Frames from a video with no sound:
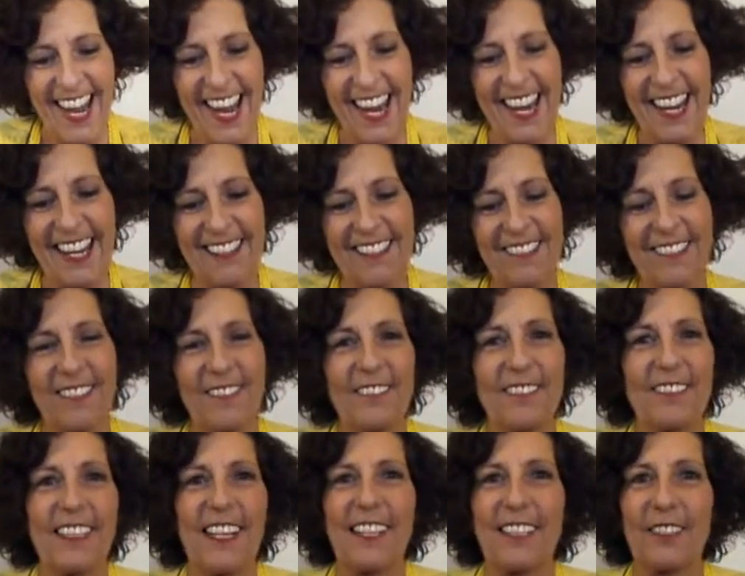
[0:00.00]
hairs
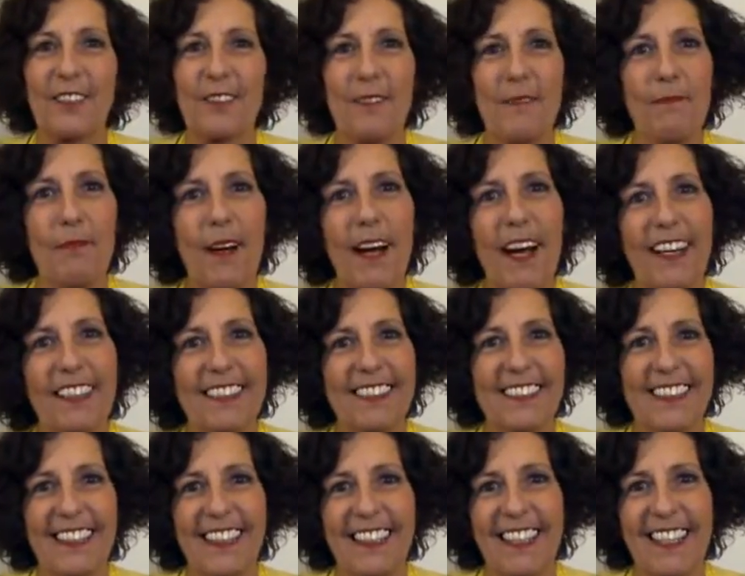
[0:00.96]
or dust from
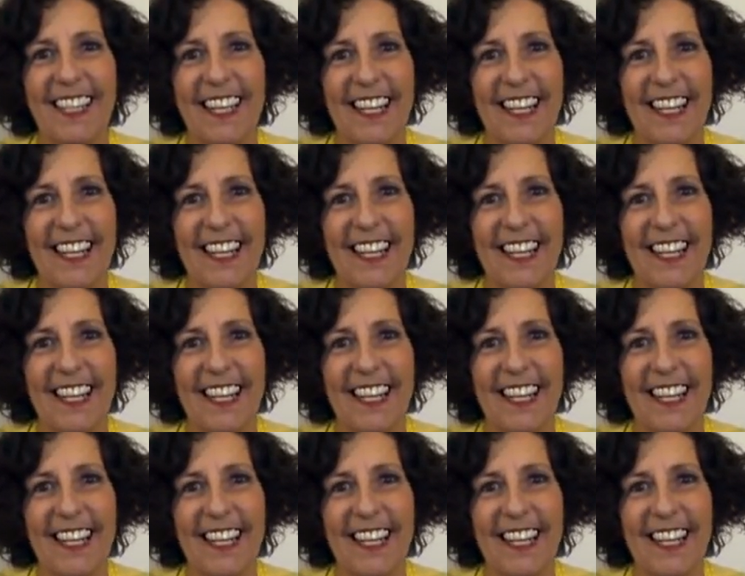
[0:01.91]
pasta?